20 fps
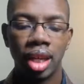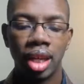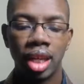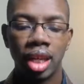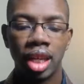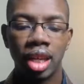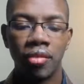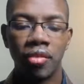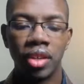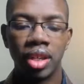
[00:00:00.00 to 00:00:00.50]

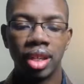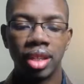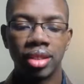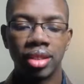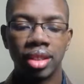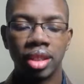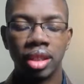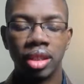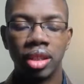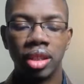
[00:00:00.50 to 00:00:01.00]
giving us
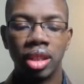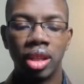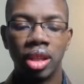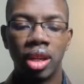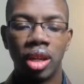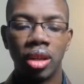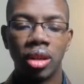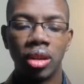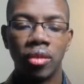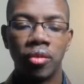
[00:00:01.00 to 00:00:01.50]
a good
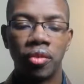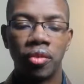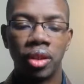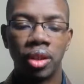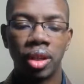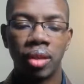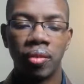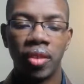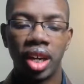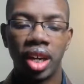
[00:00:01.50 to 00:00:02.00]
lung
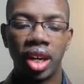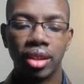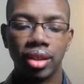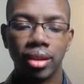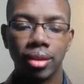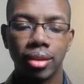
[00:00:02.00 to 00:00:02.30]
full of air,